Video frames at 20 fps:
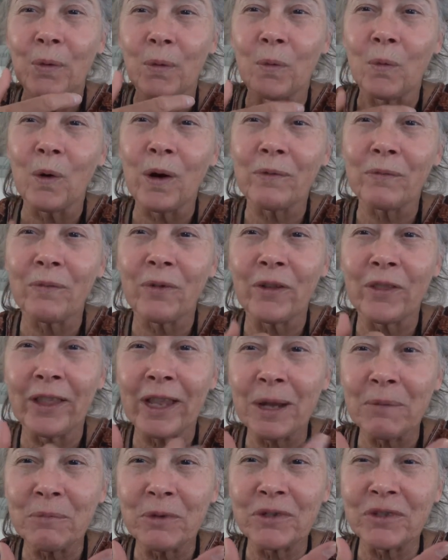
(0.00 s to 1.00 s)
what for
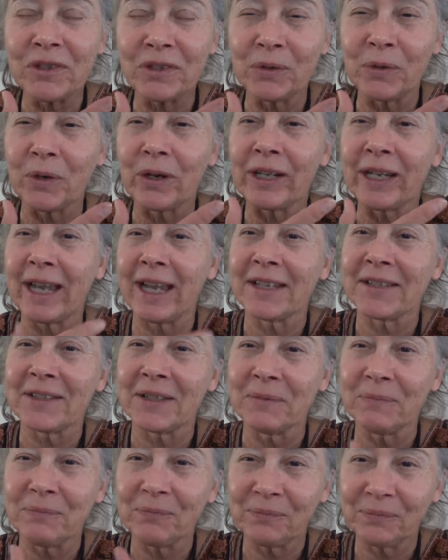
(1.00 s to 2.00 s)
them was an
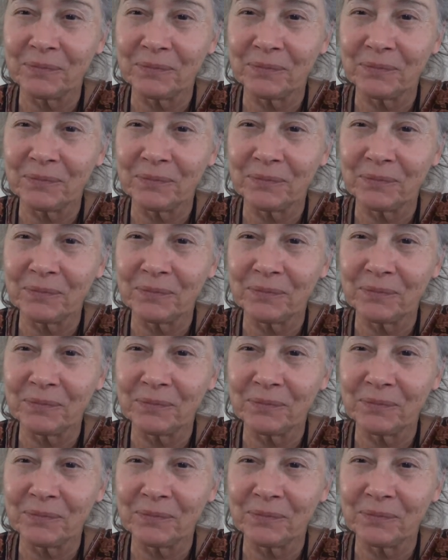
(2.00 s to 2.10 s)
orgasm